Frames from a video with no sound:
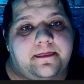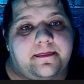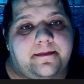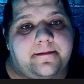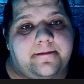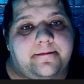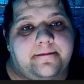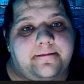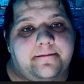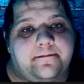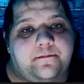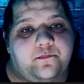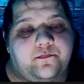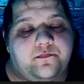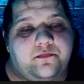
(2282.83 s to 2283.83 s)

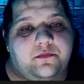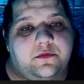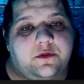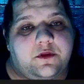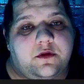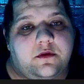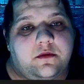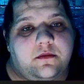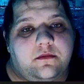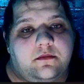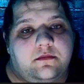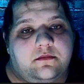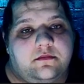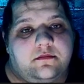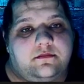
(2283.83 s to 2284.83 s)

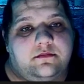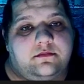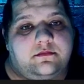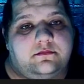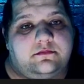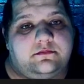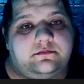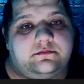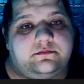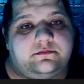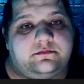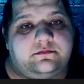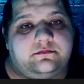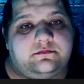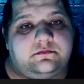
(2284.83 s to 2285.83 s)

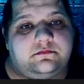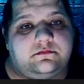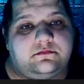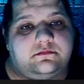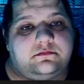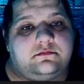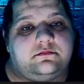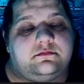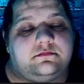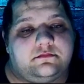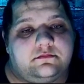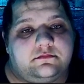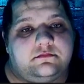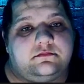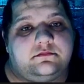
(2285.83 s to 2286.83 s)

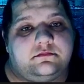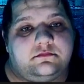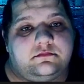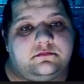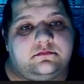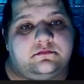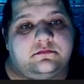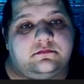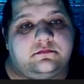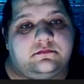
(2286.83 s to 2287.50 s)
This person isn't speaking.